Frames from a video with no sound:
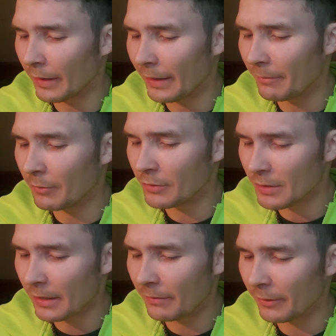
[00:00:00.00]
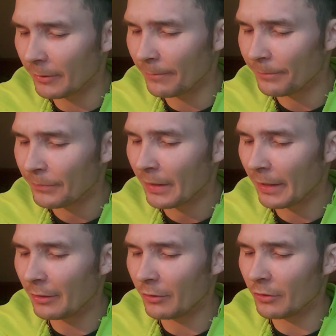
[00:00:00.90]
I am your Savior
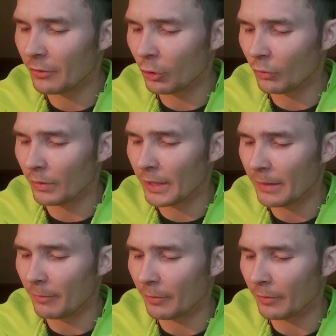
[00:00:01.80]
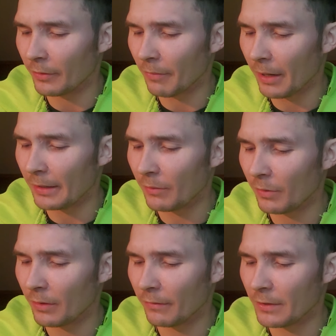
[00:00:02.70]
and your Redeemer, the Mighty
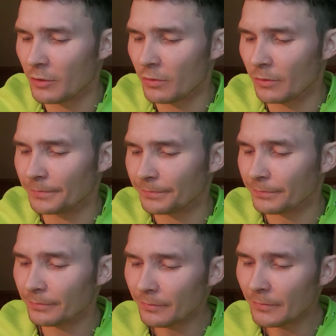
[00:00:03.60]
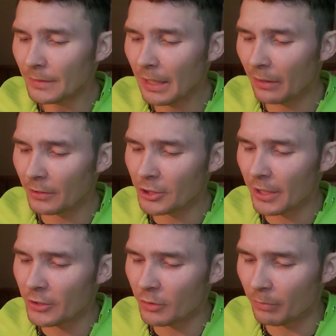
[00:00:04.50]
One of Israel. I'll
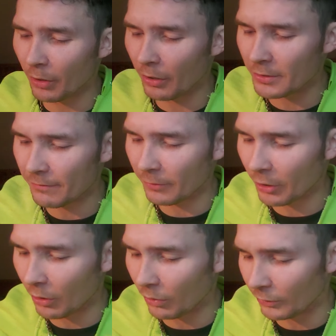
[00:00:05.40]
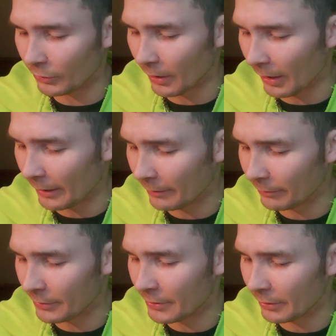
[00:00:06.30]
exchange your bronze for gold, your iron
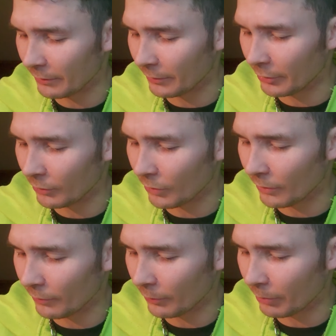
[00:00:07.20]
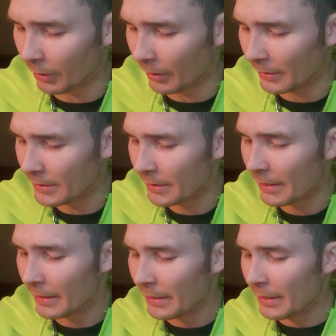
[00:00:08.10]
for silver, your wood for bronze,
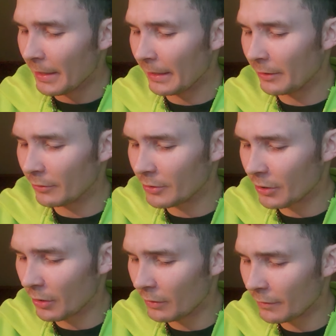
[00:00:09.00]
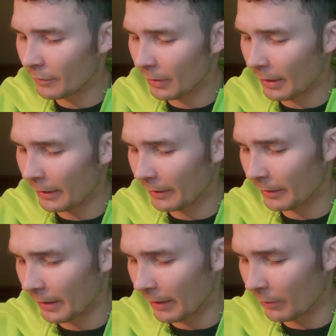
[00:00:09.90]
and your stones for iron,
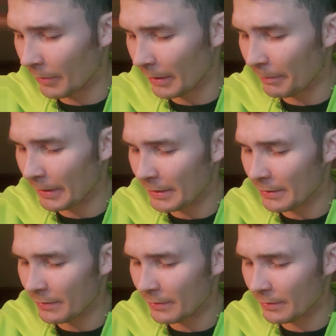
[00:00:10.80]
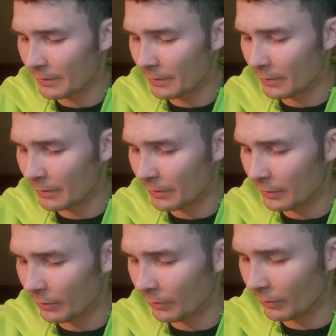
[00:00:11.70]
and I will make peace
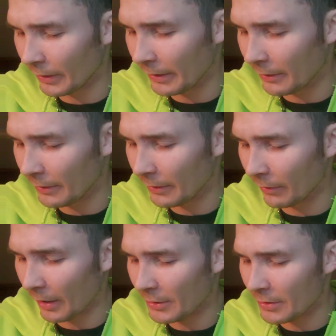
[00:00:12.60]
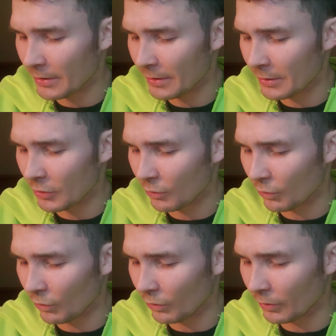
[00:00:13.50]
your leader, and righteousness your
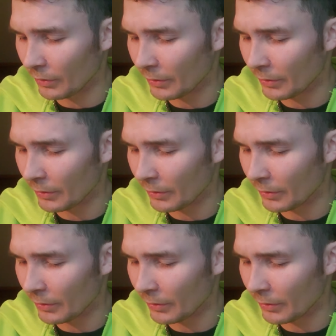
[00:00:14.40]
ruler.